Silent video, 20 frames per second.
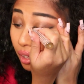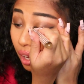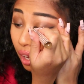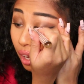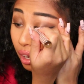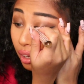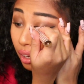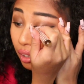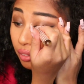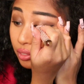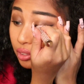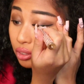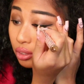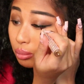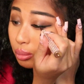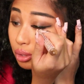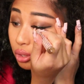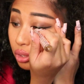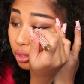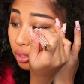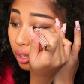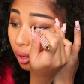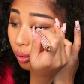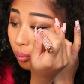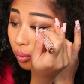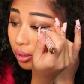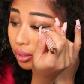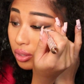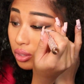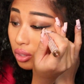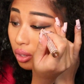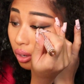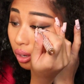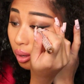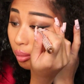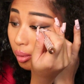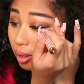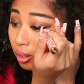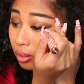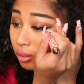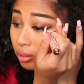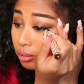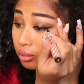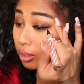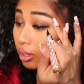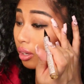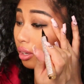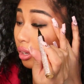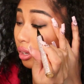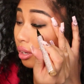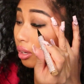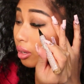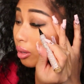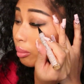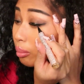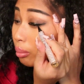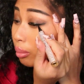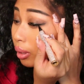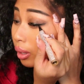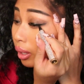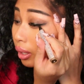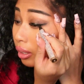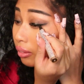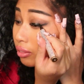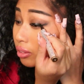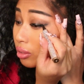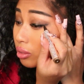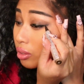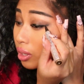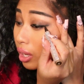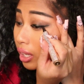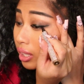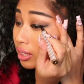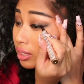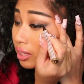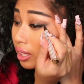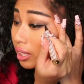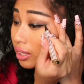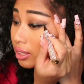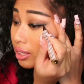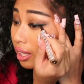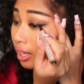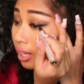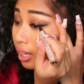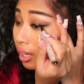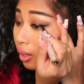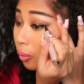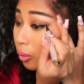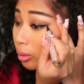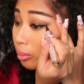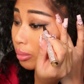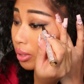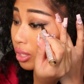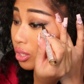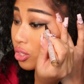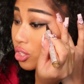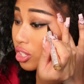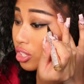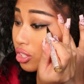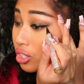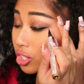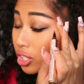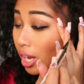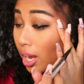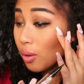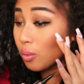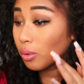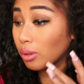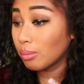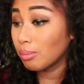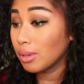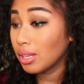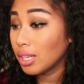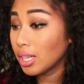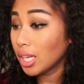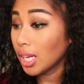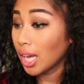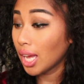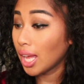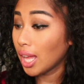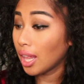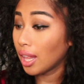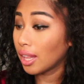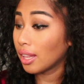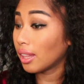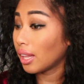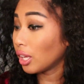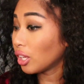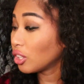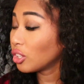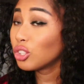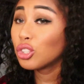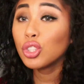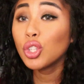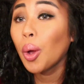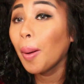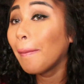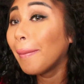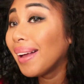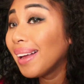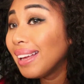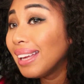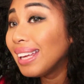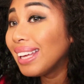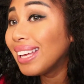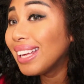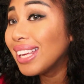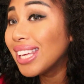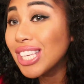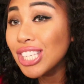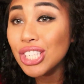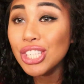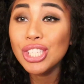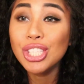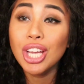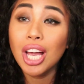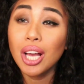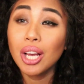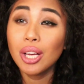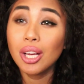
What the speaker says: I have so much that I want to talk about, but if you guys like to hang out with me and chit chat with me, thank you so much.